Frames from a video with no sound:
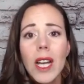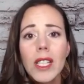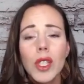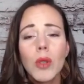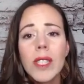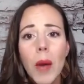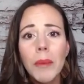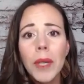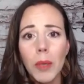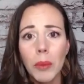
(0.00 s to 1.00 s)
So some
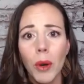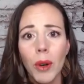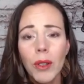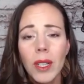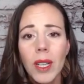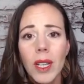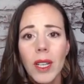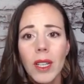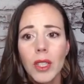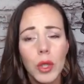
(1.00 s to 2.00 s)
people
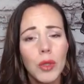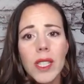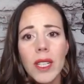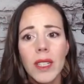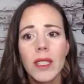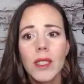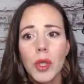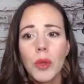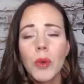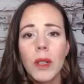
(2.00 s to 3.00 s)
use it
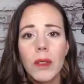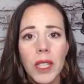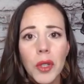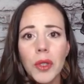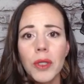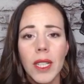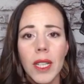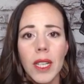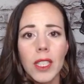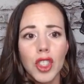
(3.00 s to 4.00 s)
to
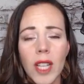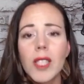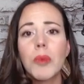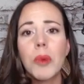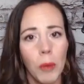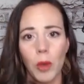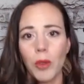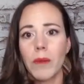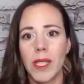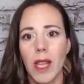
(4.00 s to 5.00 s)
literally just promote
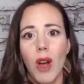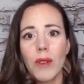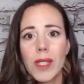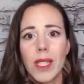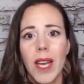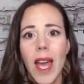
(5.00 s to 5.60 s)
themselves.